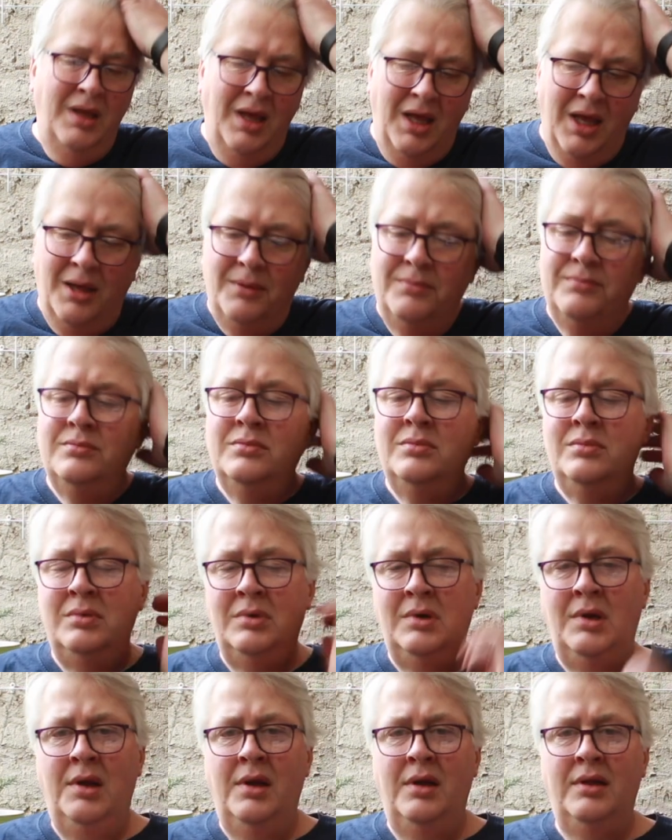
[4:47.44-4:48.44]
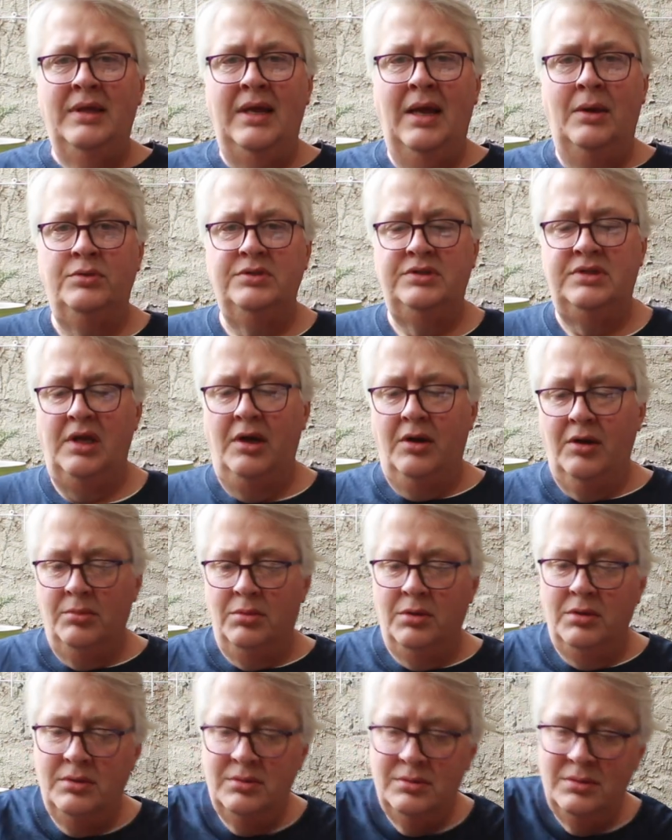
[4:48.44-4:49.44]
Yeah, that was
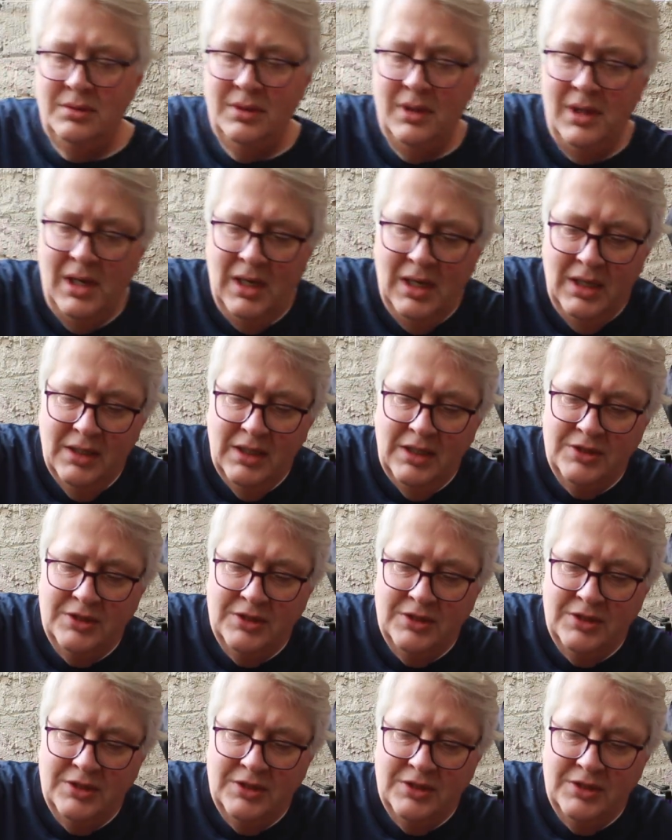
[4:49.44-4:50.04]
terrible.